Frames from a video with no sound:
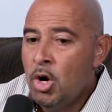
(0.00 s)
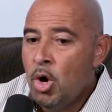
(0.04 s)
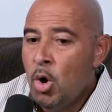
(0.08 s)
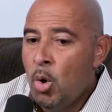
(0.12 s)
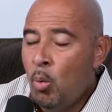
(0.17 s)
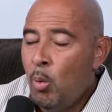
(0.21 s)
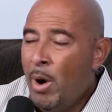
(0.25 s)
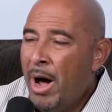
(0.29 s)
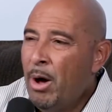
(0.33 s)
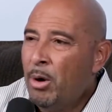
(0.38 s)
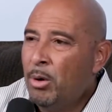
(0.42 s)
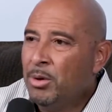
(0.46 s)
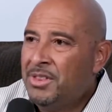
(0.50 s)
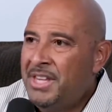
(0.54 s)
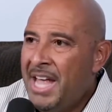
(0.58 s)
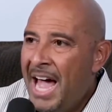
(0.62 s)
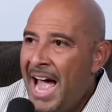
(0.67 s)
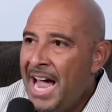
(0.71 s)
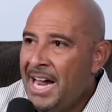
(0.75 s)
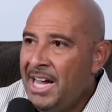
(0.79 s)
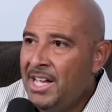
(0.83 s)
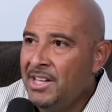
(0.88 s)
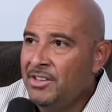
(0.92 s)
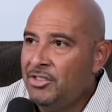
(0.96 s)
While
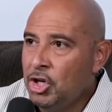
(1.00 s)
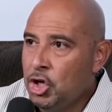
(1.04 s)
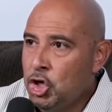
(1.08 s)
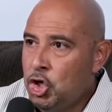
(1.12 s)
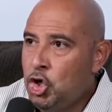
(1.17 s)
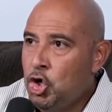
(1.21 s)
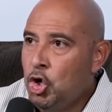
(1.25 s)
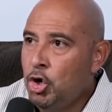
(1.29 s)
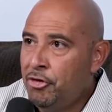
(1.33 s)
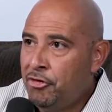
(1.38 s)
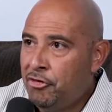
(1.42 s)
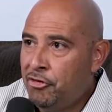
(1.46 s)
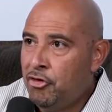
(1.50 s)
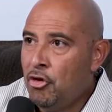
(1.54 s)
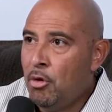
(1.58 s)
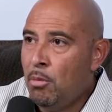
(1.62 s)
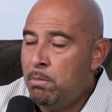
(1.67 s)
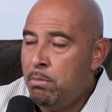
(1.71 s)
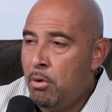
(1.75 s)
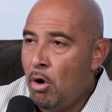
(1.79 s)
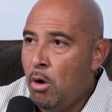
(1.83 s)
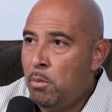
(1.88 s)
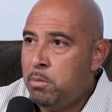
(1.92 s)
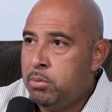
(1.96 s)
Dak is a good
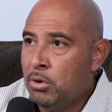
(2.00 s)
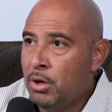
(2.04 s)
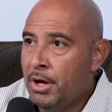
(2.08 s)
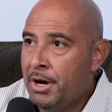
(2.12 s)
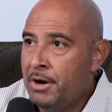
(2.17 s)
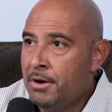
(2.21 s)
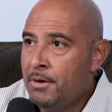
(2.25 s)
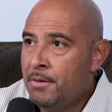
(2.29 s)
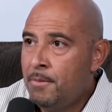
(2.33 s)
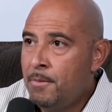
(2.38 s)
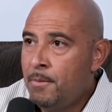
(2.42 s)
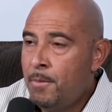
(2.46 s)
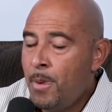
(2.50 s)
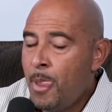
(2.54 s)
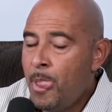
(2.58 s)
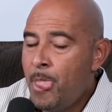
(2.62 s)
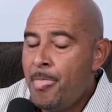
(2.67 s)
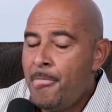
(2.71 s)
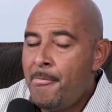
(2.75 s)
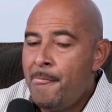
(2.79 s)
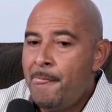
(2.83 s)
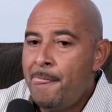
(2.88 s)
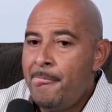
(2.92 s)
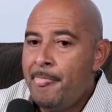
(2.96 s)
football player,
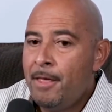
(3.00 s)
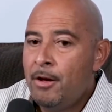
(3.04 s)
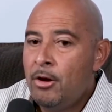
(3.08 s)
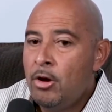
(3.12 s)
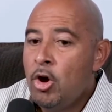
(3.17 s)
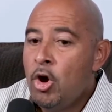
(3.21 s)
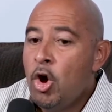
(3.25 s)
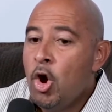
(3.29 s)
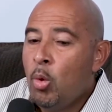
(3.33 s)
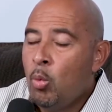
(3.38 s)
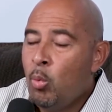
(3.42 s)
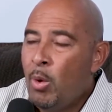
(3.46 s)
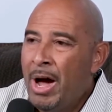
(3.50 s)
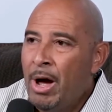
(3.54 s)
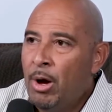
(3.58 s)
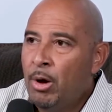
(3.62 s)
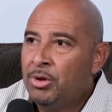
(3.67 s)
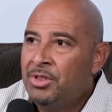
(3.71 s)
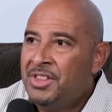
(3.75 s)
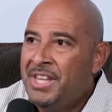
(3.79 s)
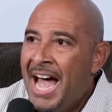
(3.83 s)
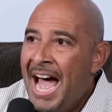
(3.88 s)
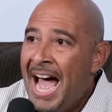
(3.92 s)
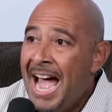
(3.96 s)
while
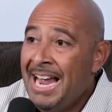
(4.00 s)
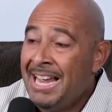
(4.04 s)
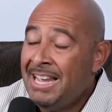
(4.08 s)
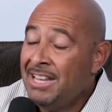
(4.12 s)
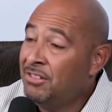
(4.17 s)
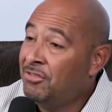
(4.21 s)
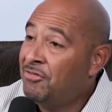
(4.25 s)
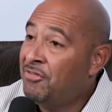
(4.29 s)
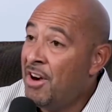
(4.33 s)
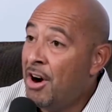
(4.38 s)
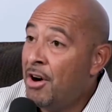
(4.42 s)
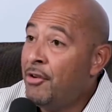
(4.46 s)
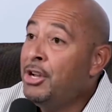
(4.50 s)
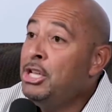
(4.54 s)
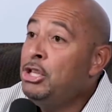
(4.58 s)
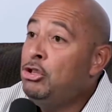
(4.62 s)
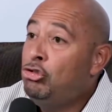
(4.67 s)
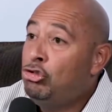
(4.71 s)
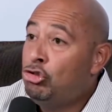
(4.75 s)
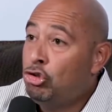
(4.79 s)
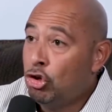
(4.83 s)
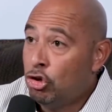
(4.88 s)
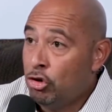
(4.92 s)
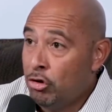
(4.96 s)
Dak is very
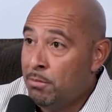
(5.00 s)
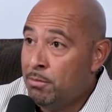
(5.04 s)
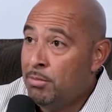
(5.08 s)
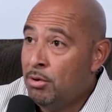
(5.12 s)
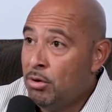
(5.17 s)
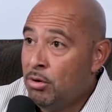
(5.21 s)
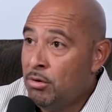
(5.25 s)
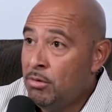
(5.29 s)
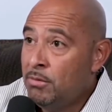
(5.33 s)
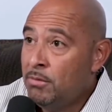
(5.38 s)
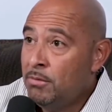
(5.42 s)
durable,